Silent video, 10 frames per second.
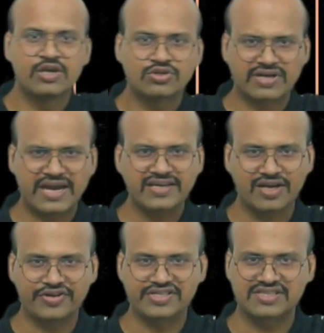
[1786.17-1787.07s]
So right
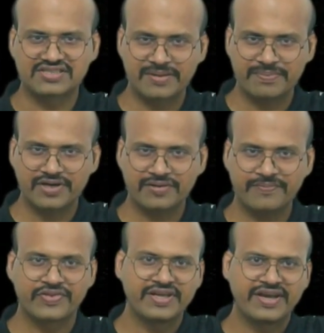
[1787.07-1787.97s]
now it is
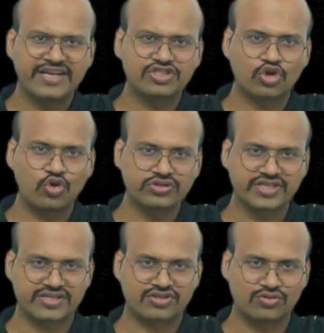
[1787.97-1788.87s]
December, it is
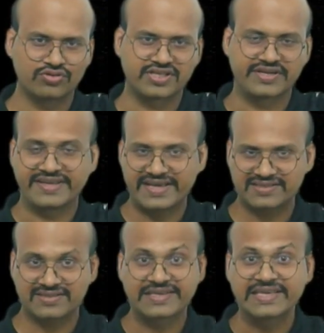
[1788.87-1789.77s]
closest to the sun.
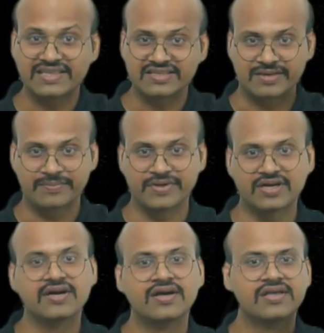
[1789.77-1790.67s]
Yes, in
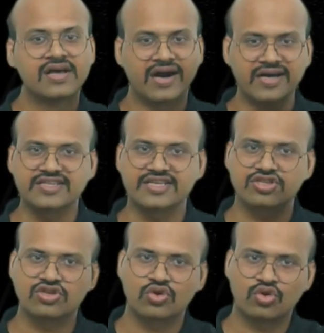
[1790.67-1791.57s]
December, Earth is
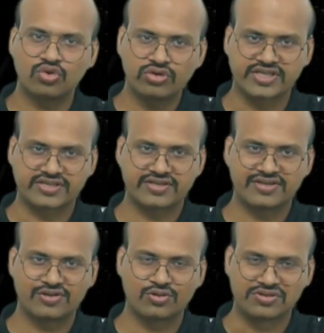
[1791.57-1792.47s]
closest
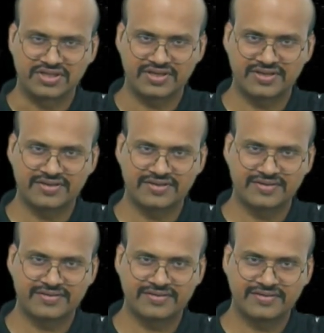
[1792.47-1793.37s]
to sun.
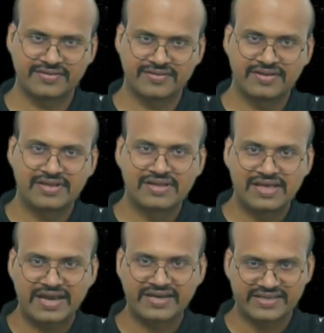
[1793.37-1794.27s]

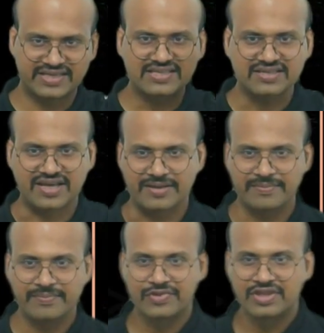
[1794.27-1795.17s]
And at this
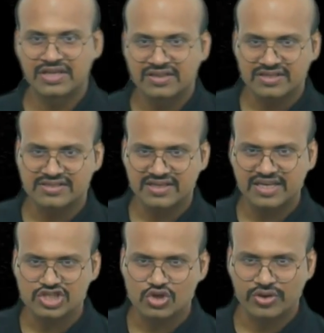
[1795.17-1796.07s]
time, the sun
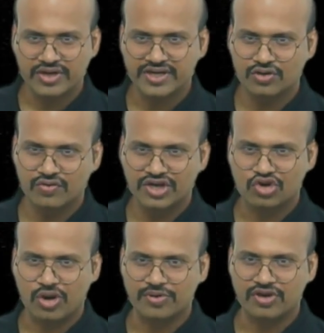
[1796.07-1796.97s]
is located over
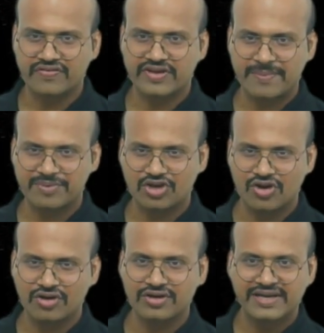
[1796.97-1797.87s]
Tropic of
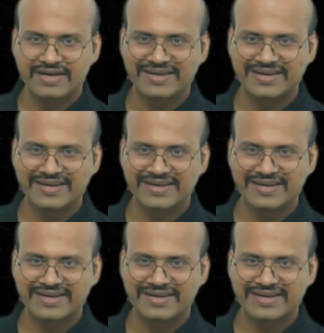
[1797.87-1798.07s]
Capricorn.